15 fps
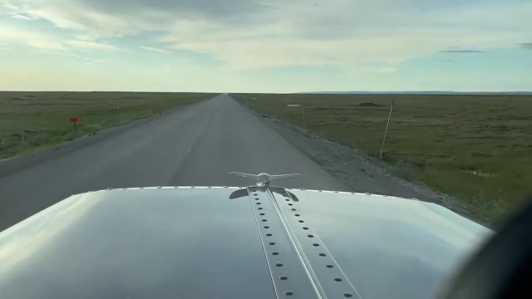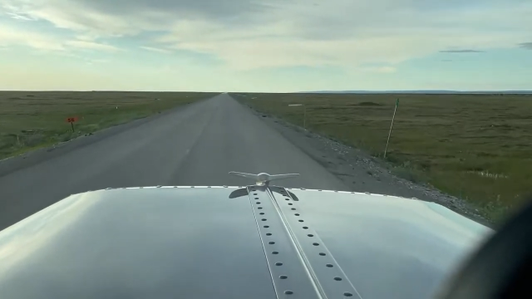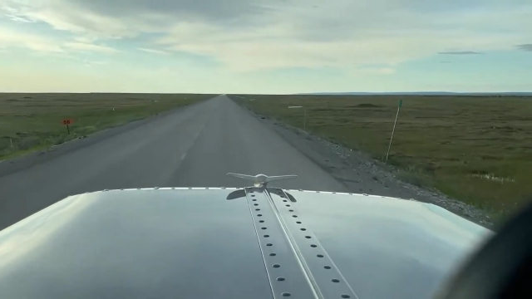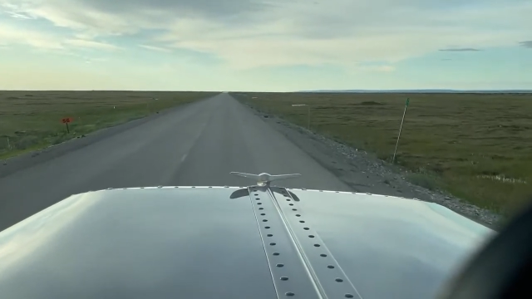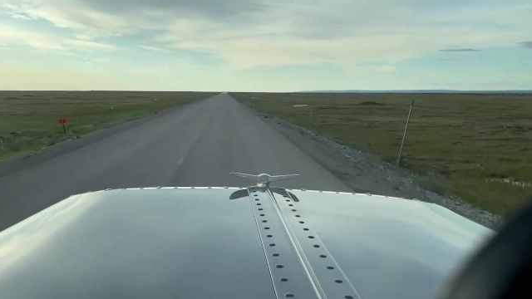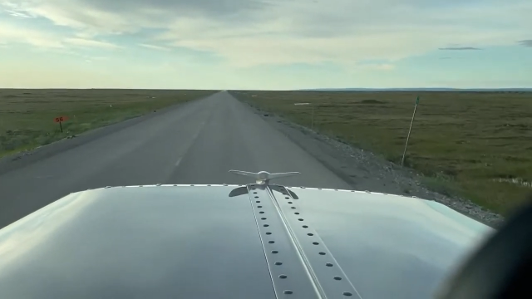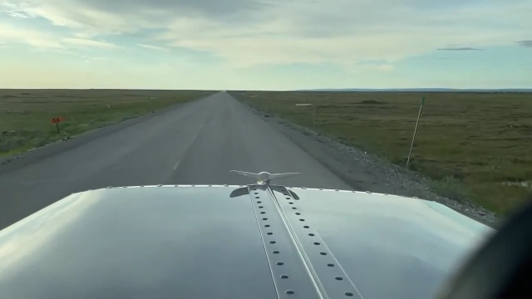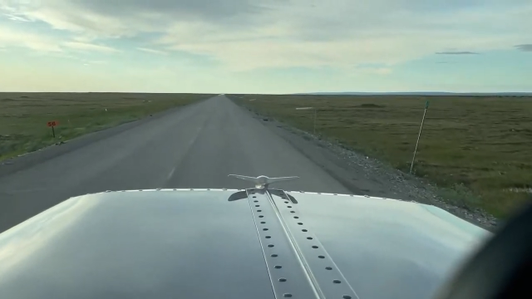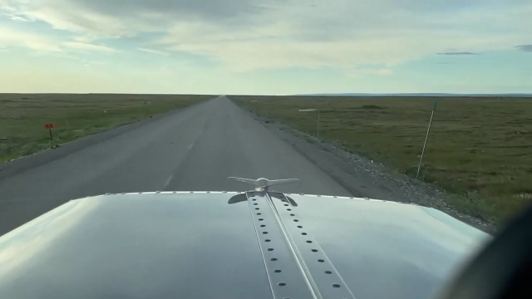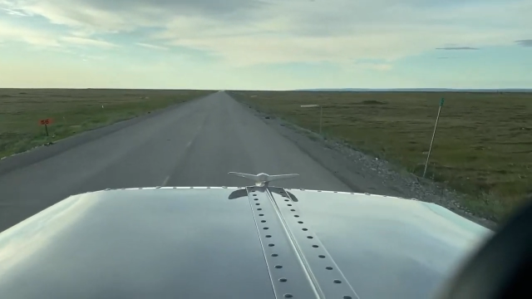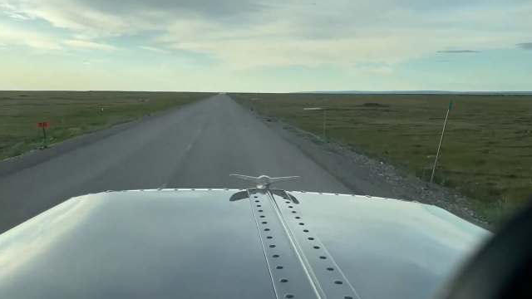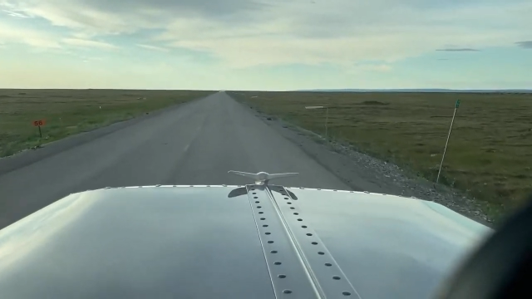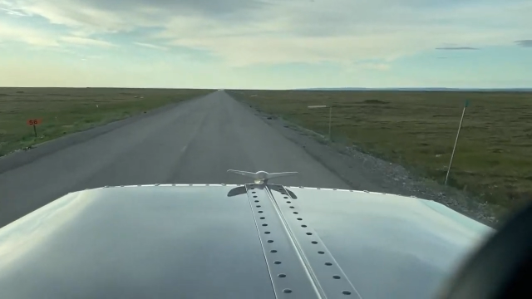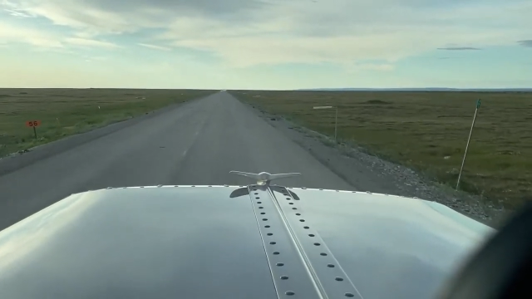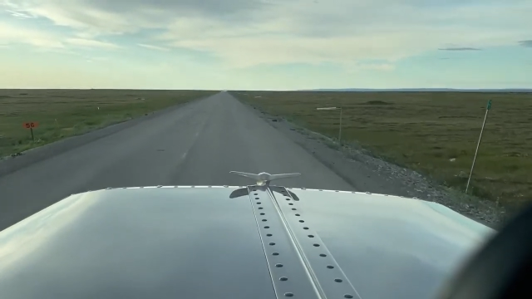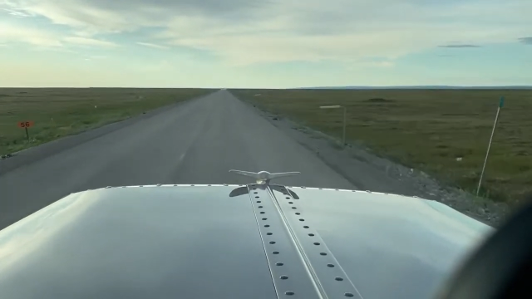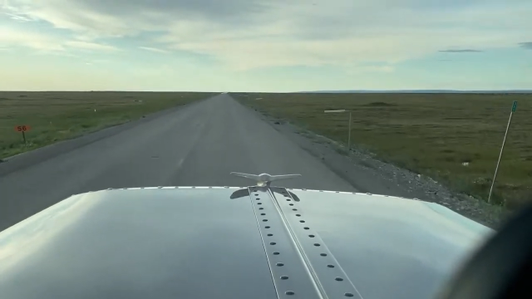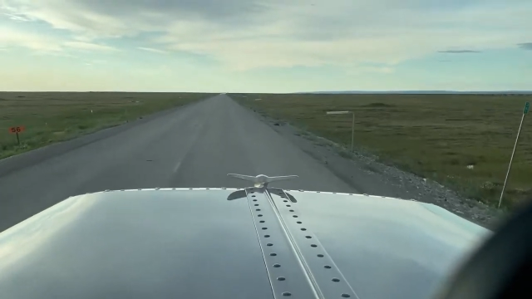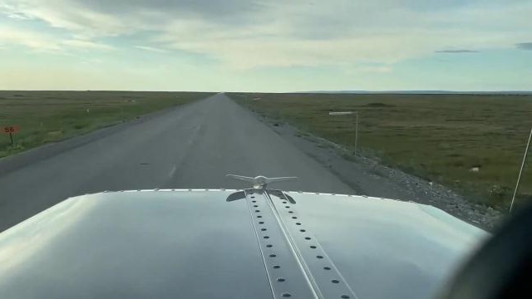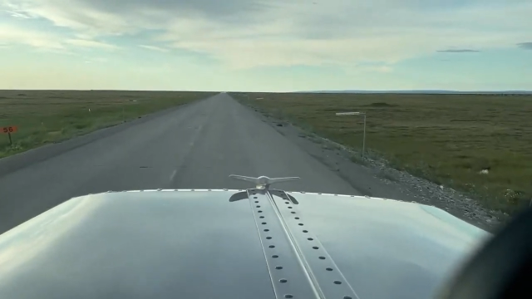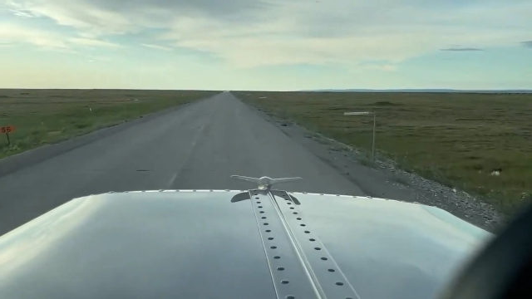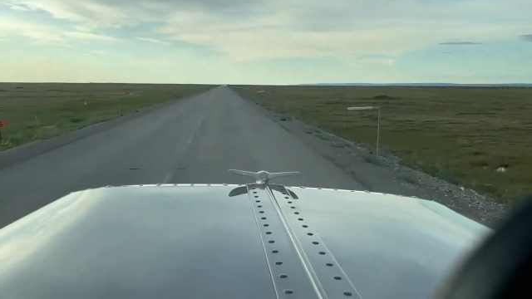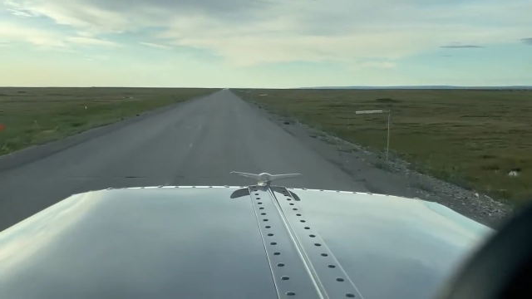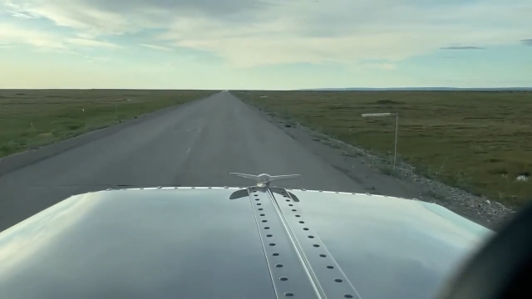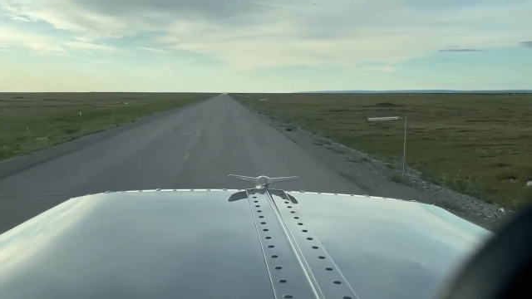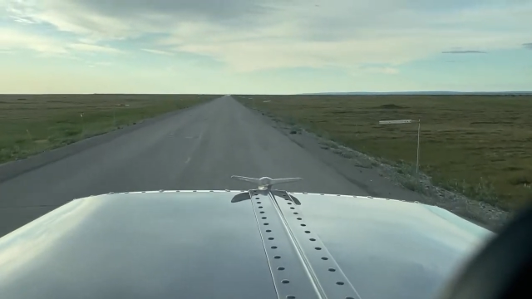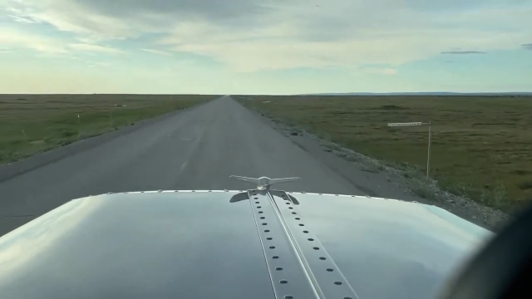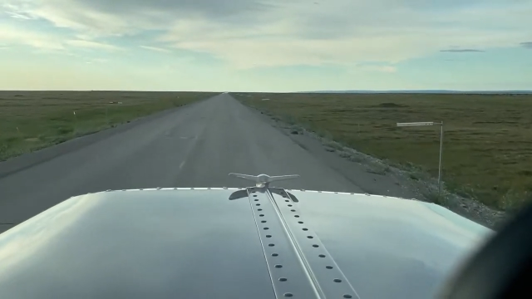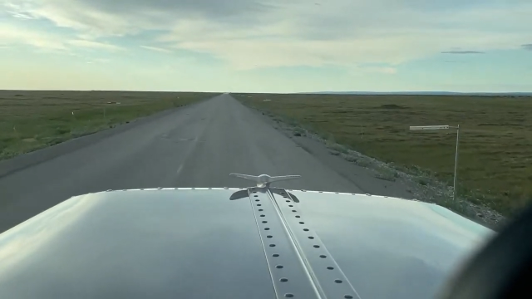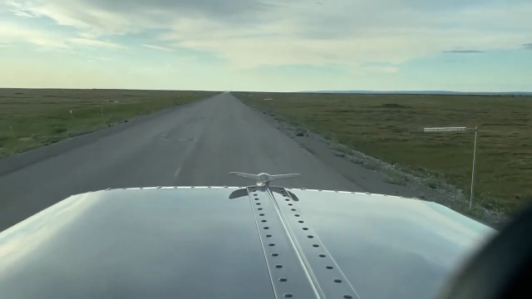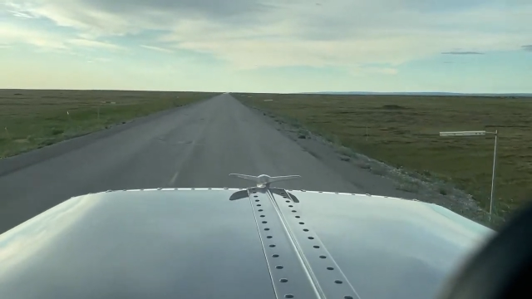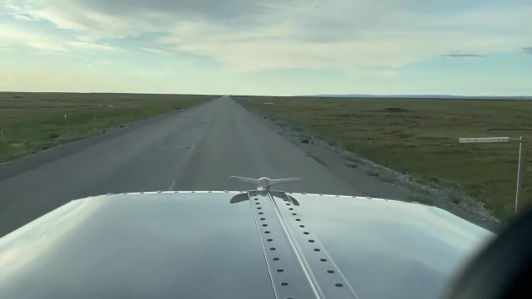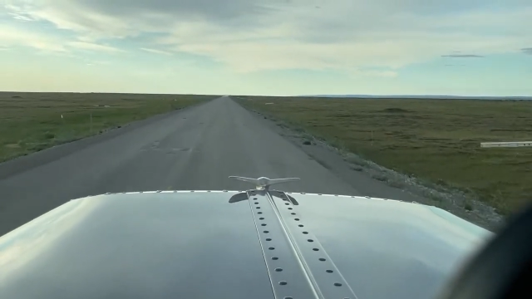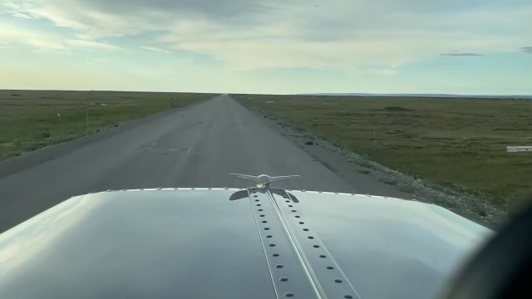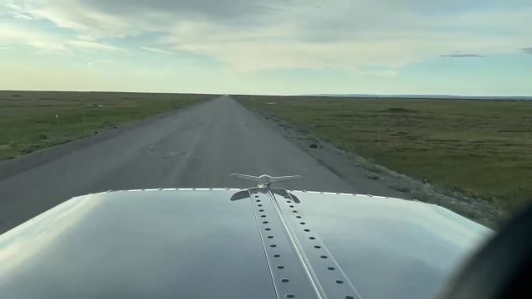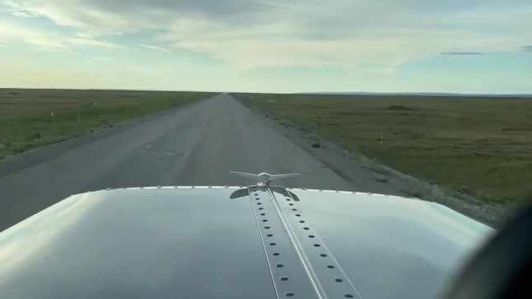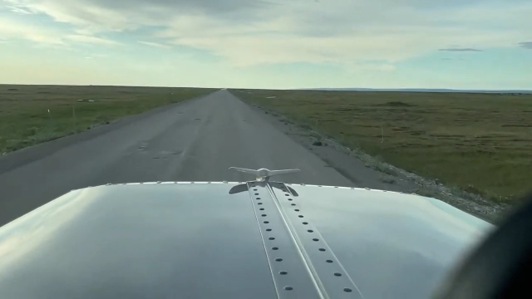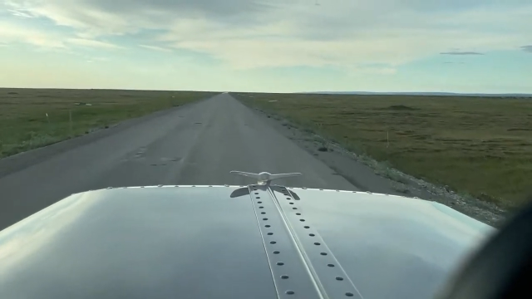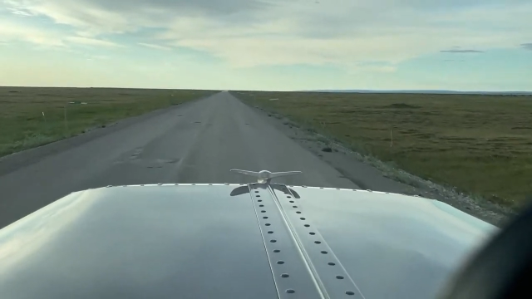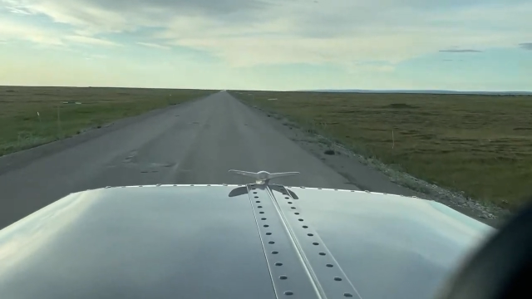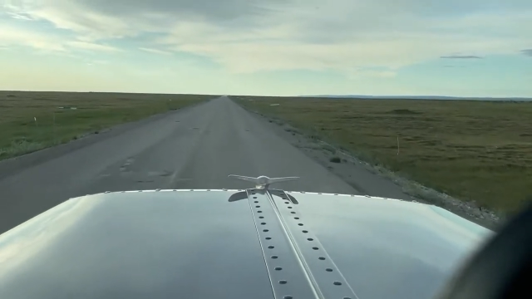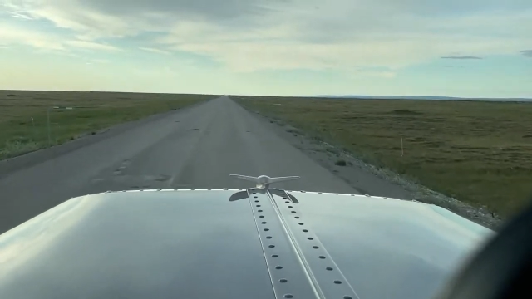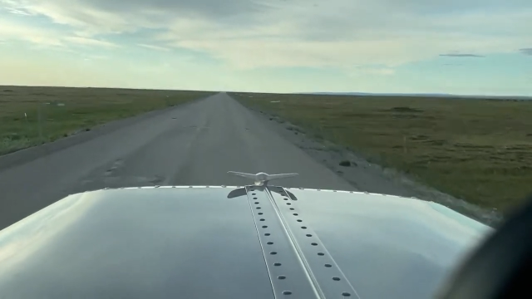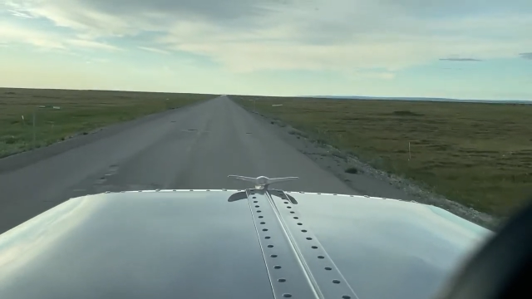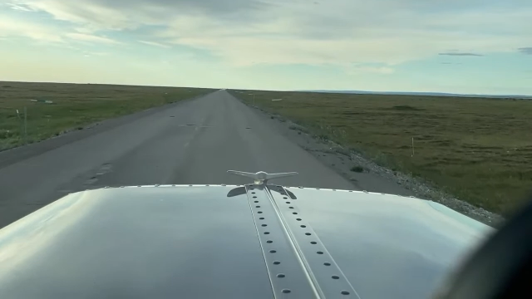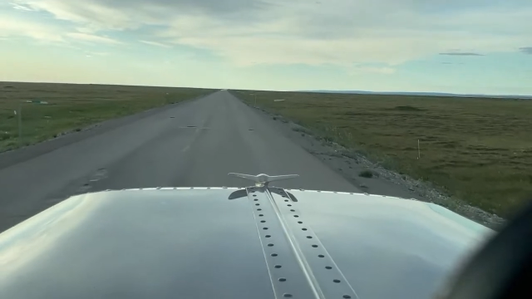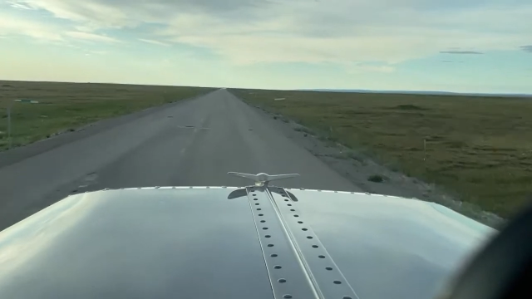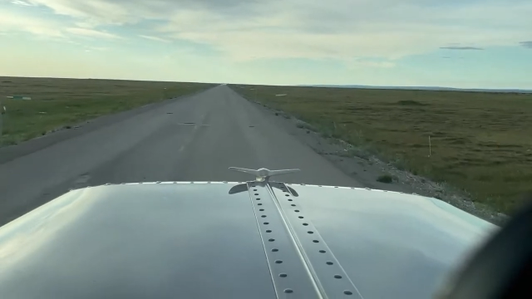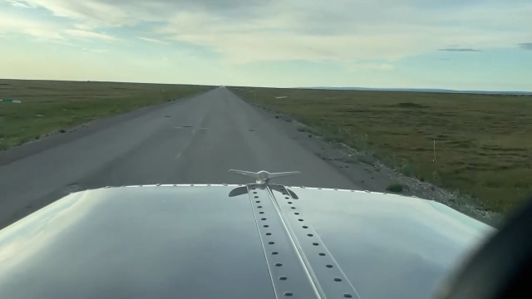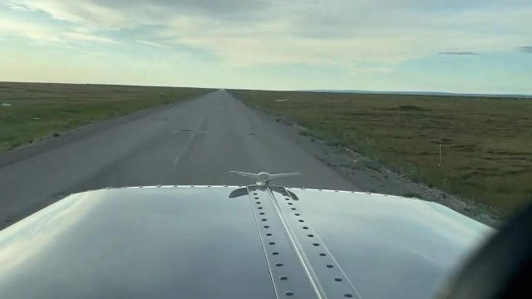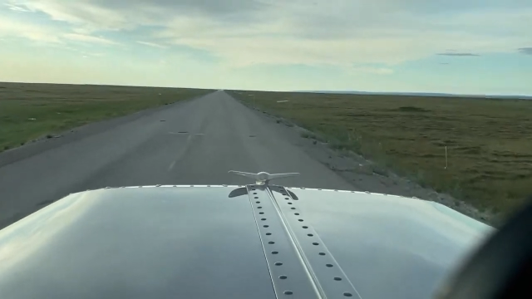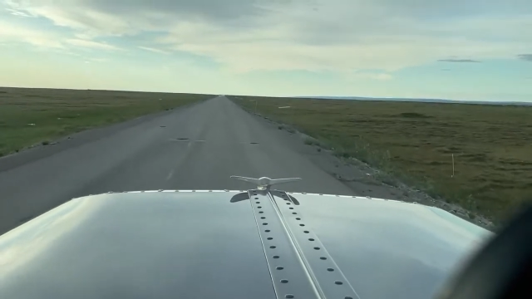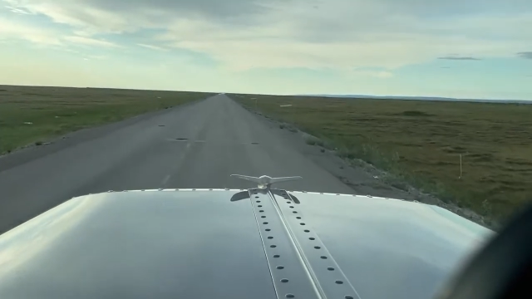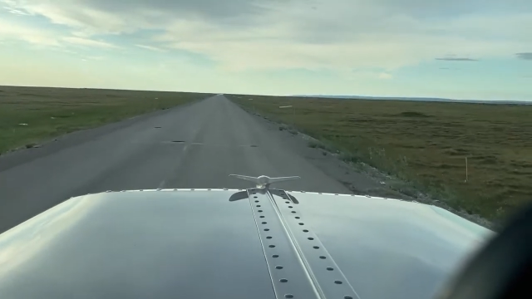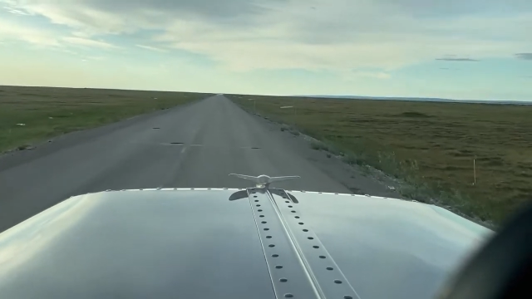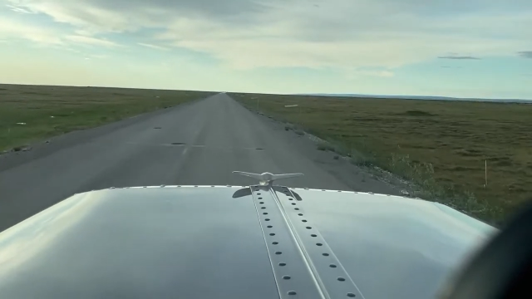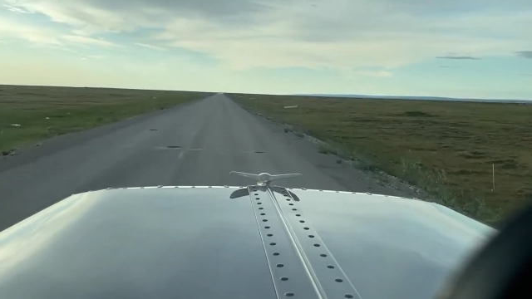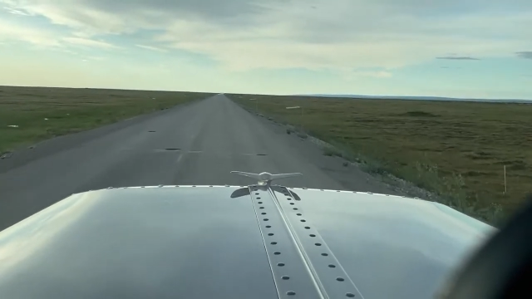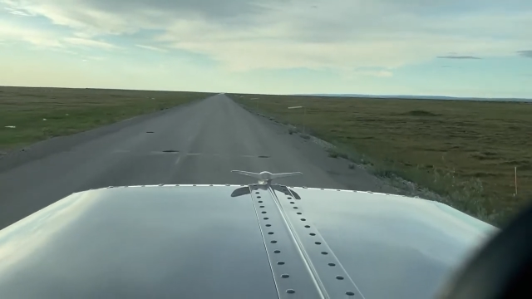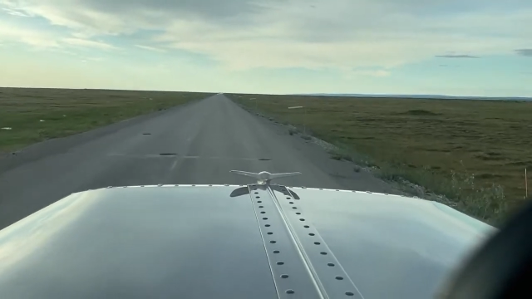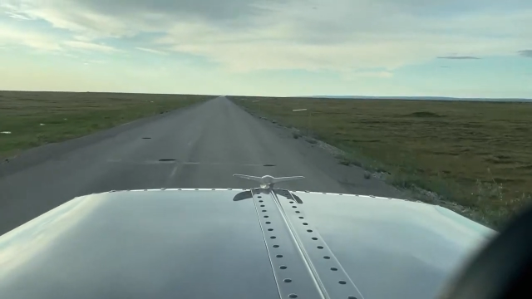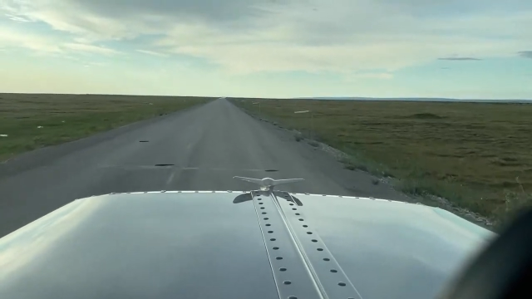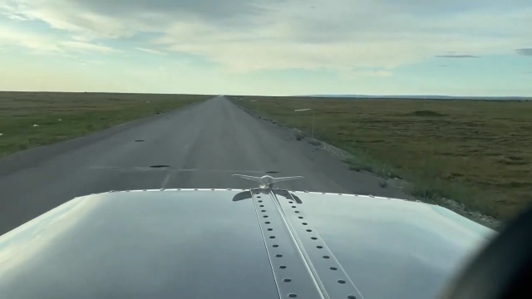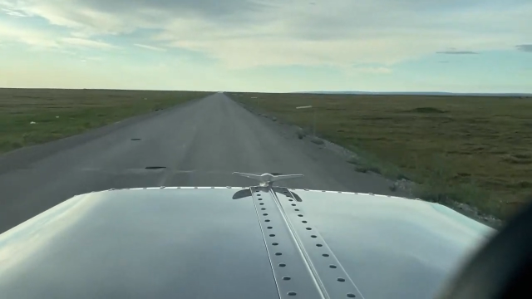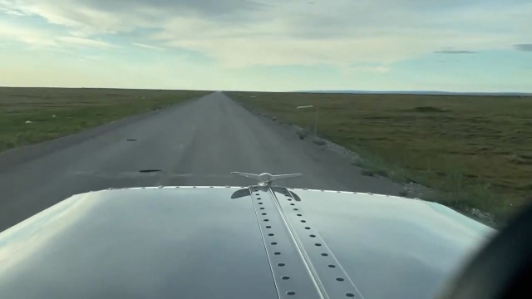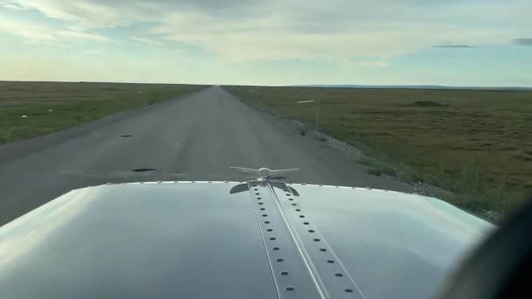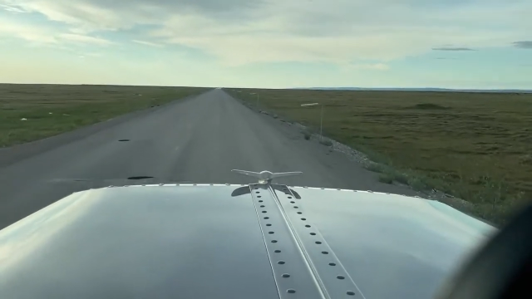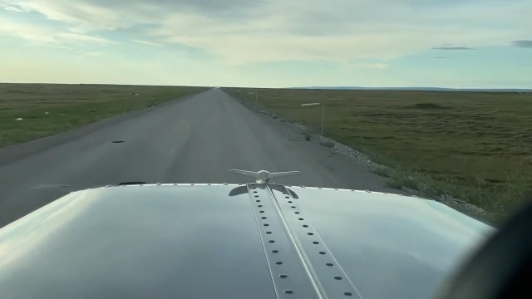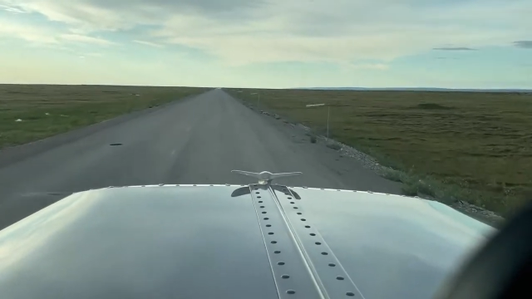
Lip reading: [unreadable: no face in view]